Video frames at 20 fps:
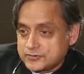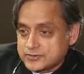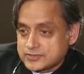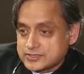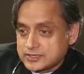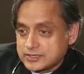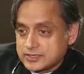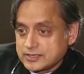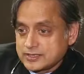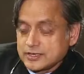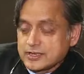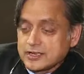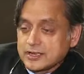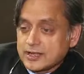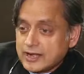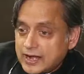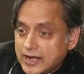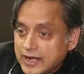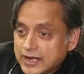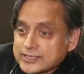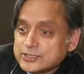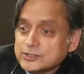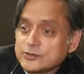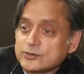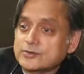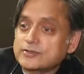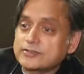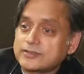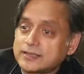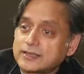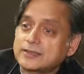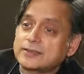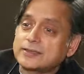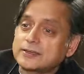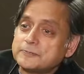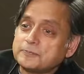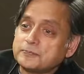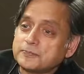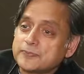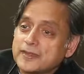officer, I don't think
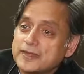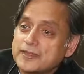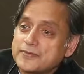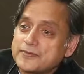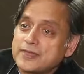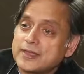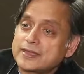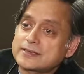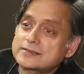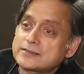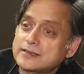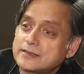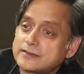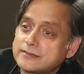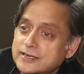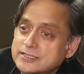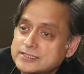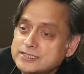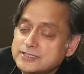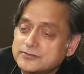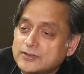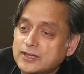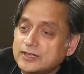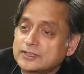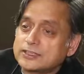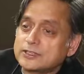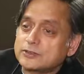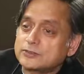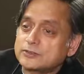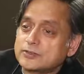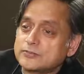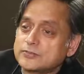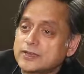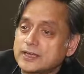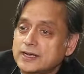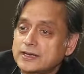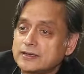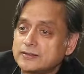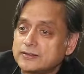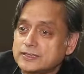that Rajiv Gandhi could have
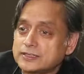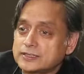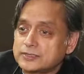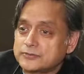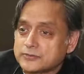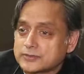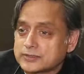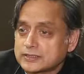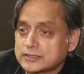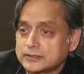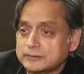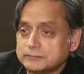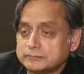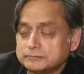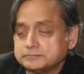done anything differently.